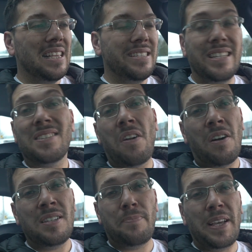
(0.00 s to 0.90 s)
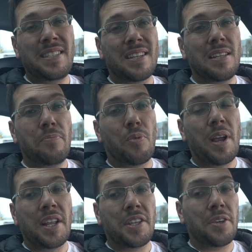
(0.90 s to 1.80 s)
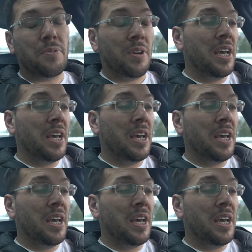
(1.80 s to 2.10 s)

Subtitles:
This car is basically brand new.